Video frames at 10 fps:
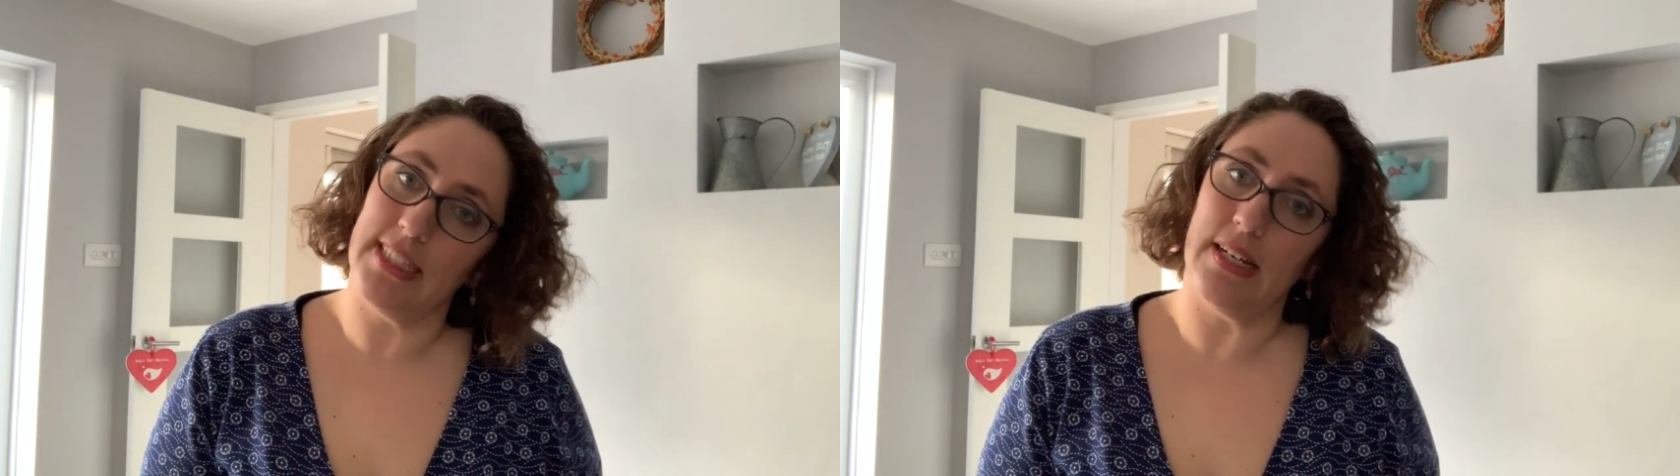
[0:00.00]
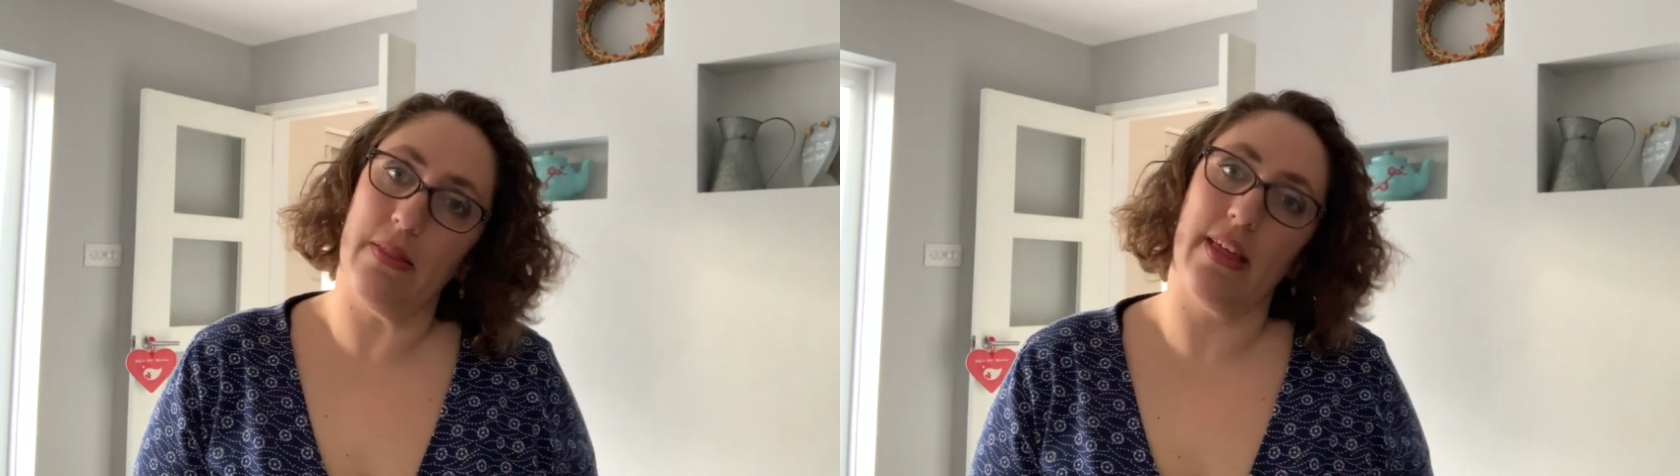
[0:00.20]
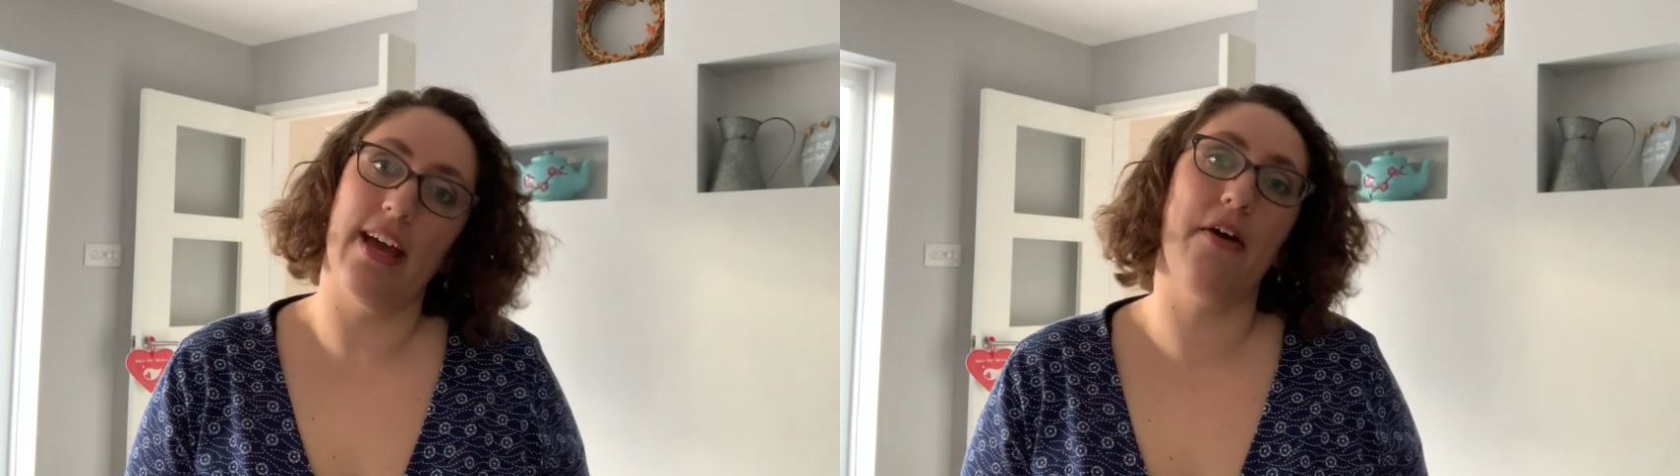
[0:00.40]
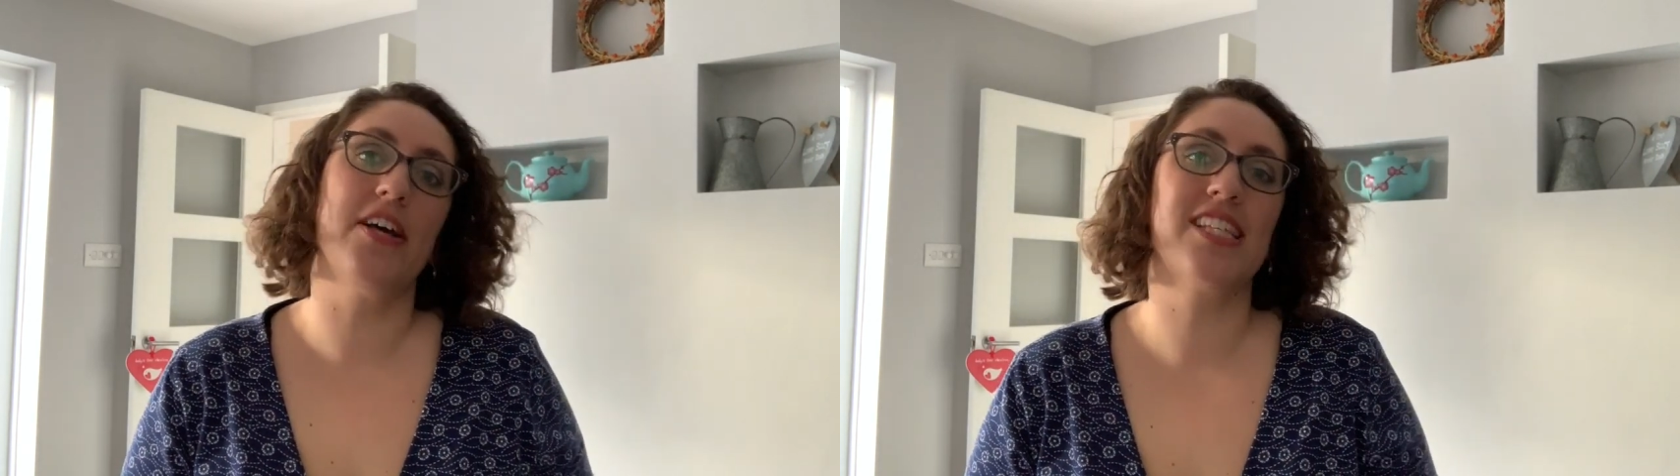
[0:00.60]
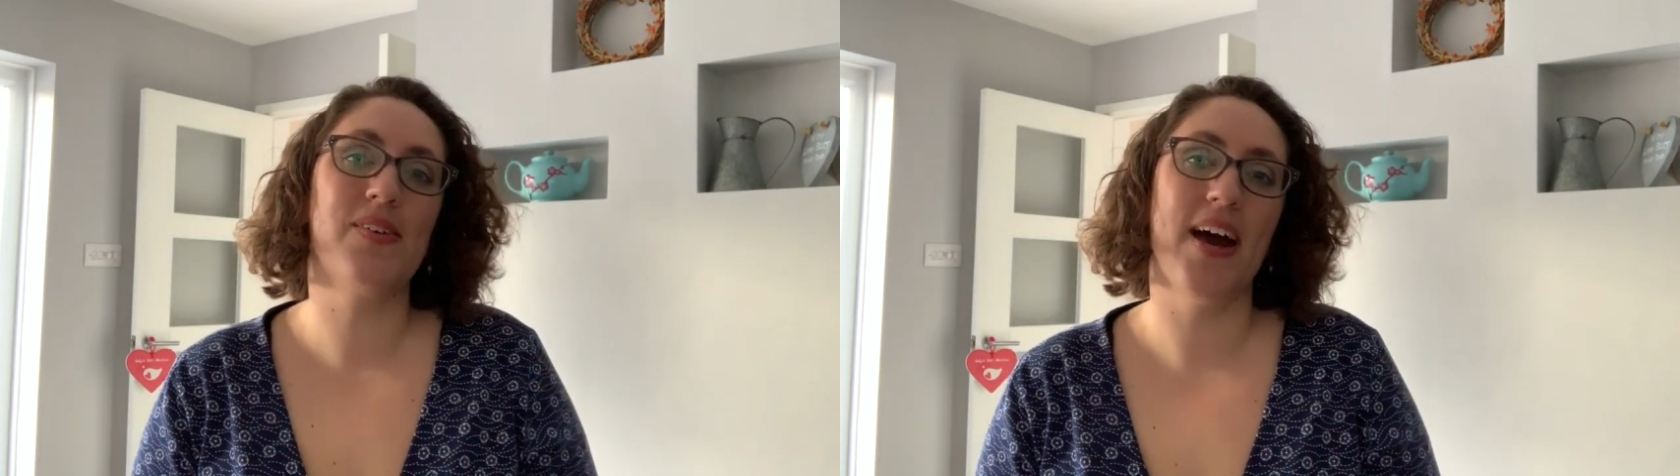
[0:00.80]
now there
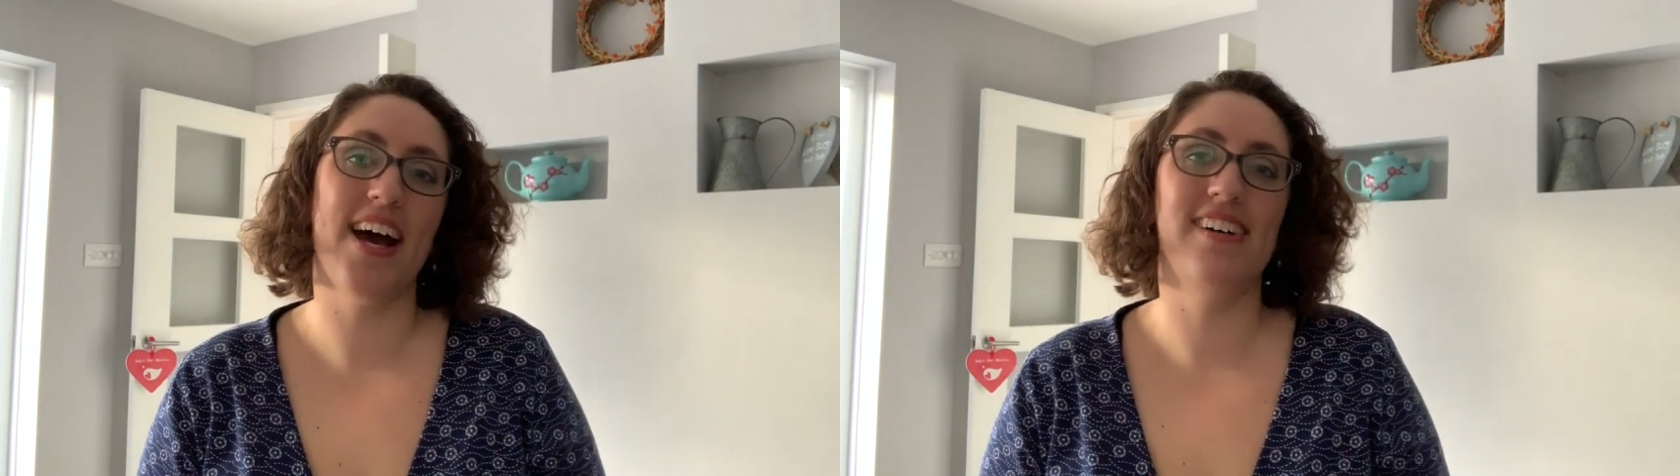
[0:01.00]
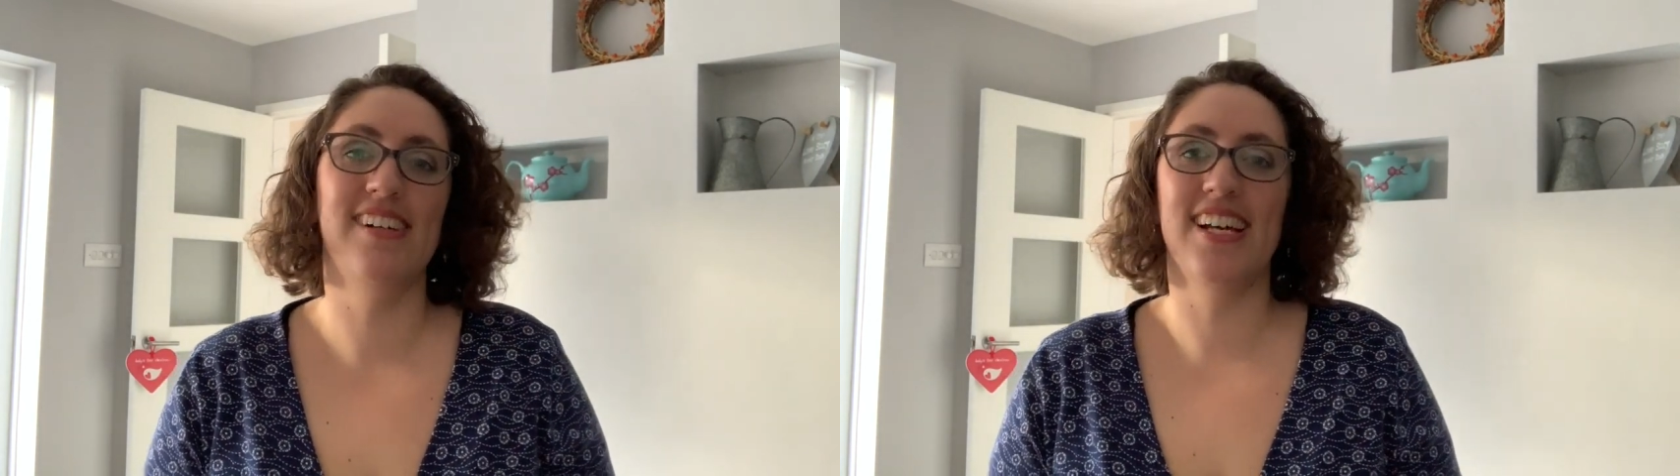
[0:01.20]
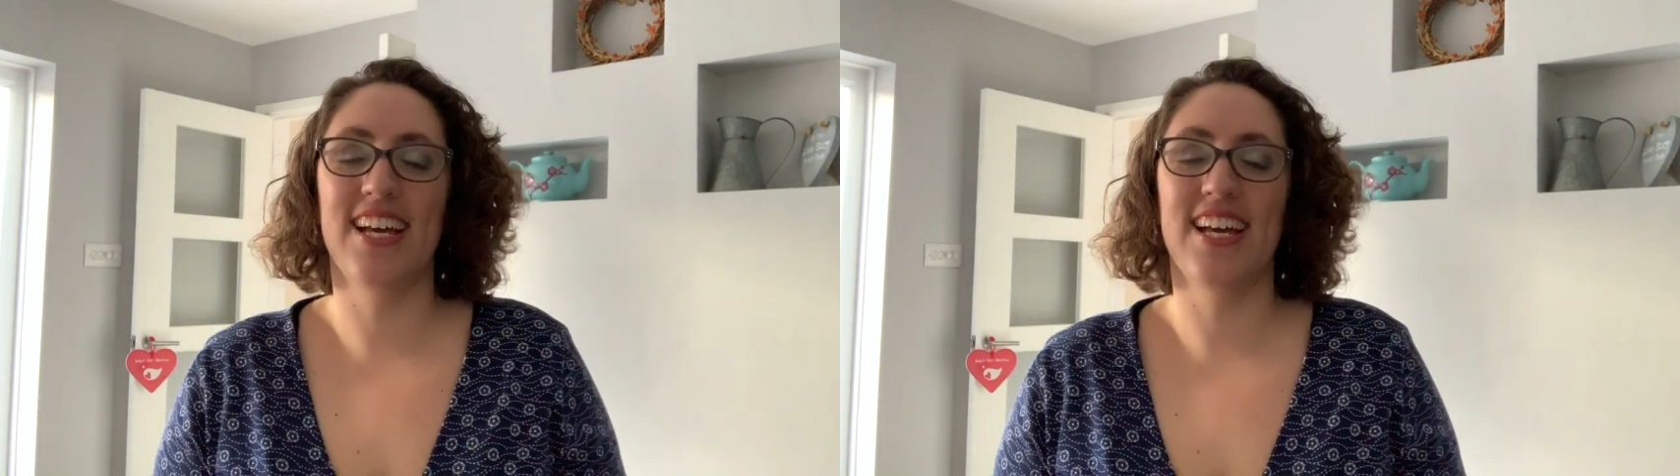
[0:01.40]
as well.